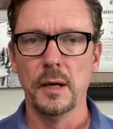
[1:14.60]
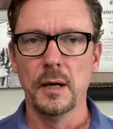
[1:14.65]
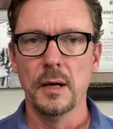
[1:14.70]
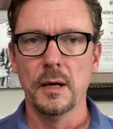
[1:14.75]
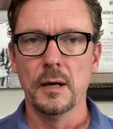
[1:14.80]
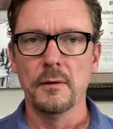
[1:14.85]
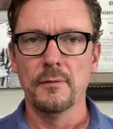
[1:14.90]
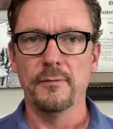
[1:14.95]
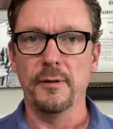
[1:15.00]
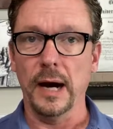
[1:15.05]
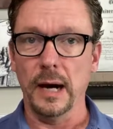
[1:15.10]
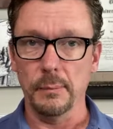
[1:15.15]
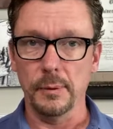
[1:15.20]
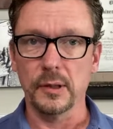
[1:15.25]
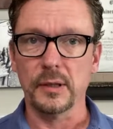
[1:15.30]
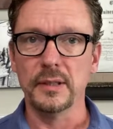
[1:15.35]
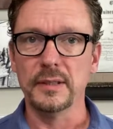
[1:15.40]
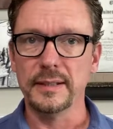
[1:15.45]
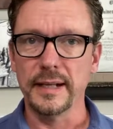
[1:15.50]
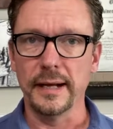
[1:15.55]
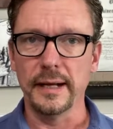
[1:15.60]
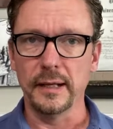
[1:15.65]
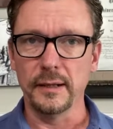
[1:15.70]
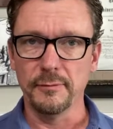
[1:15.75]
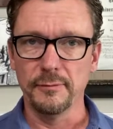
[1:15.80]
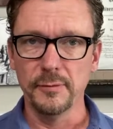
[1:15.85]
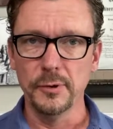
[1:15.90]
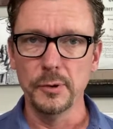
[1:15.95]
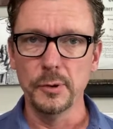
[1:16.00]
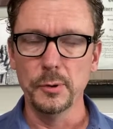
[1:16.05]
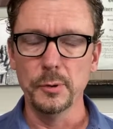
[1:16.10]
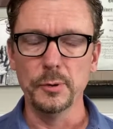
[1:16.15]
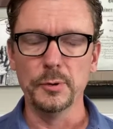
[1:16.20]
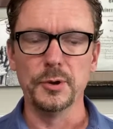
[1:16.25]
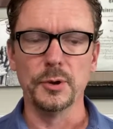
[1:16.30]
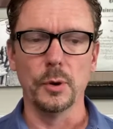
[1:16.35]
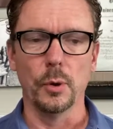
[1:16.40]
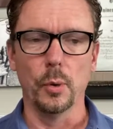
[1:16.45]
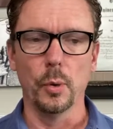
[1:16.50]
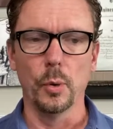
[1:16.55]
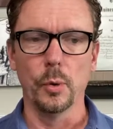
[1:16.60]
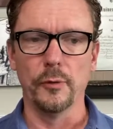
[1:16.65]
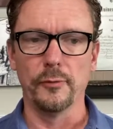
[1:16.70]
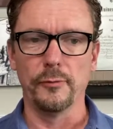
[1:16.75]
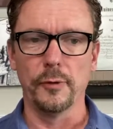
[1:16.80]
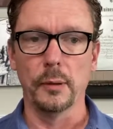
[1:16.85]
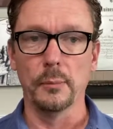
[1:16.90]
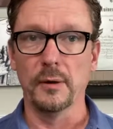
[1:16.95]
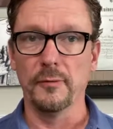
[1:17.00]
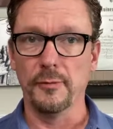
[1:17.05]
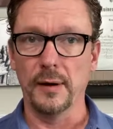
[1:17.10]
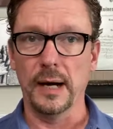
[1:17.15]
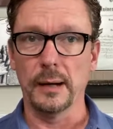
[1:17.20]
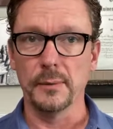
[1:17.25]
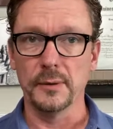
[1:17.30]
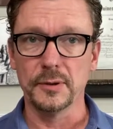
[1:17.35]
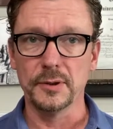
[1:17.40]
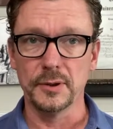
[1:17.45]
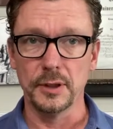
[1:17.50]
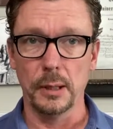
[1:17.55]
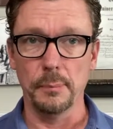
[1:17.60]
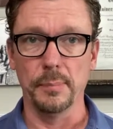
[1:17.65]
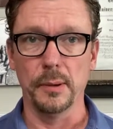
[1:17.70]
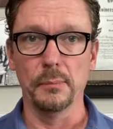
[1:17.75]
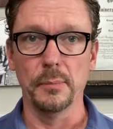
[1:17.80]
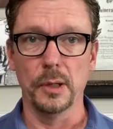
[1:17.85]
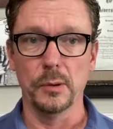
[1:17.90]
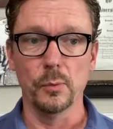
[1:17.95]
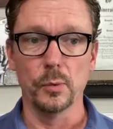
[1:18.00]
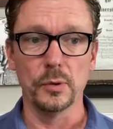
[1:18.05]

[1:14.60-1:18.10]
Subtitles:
fiber-containing foods or from a fiber supplement,